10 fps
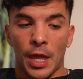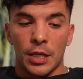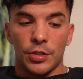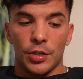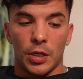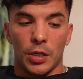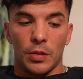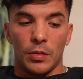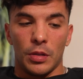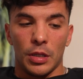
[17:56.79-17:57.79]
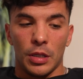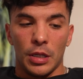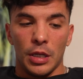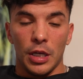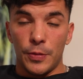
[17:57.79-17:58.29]
So
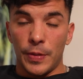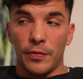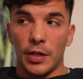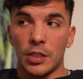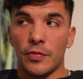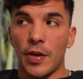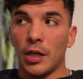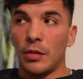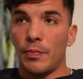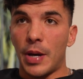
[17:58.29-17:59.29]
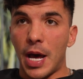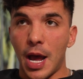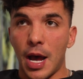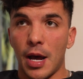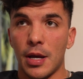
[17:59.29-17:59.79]
it's been a real struggle,
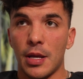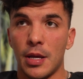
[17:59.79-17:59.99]
but